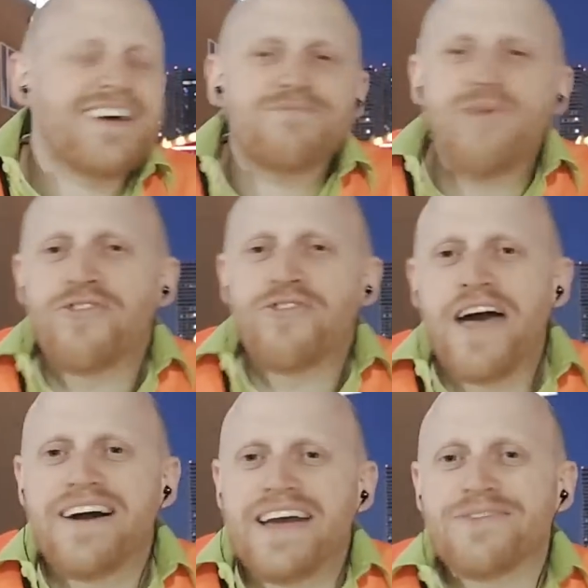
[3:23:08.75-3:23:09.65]

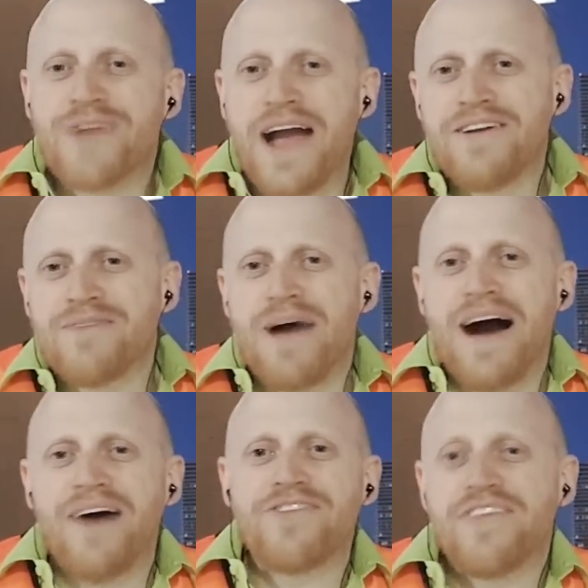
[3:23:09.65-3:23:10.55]
multi-lane roundabouts.